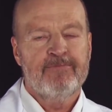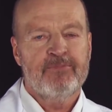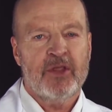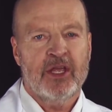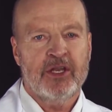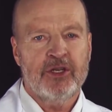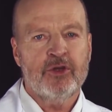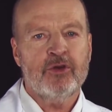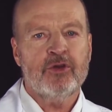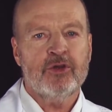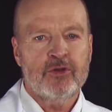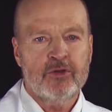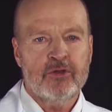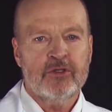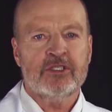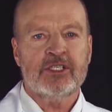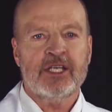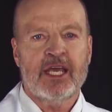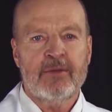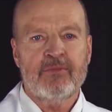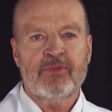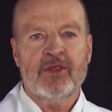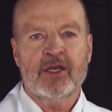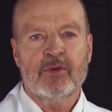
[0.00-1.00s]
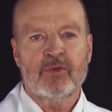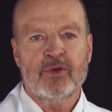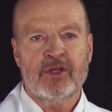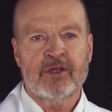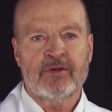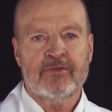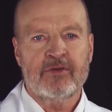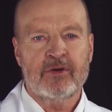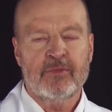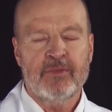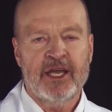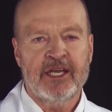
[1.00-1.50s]
And you can do the same thing with
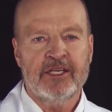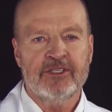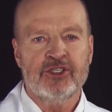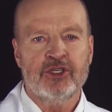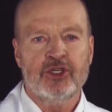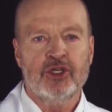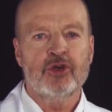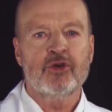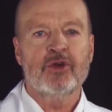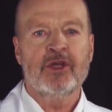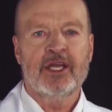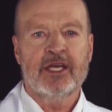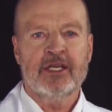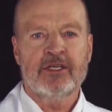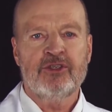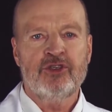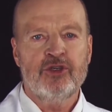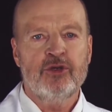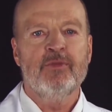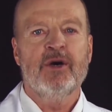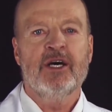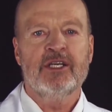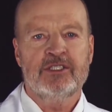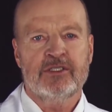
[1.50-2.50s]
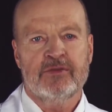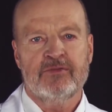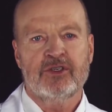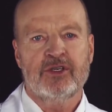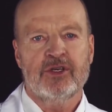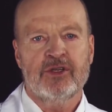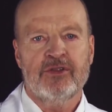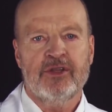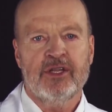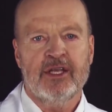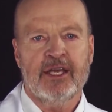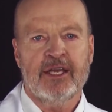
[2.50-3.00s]
information. You can get too much of a
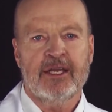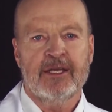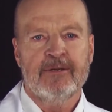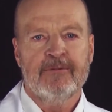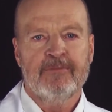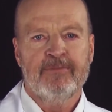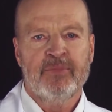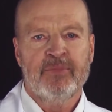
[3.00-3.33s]
good thing.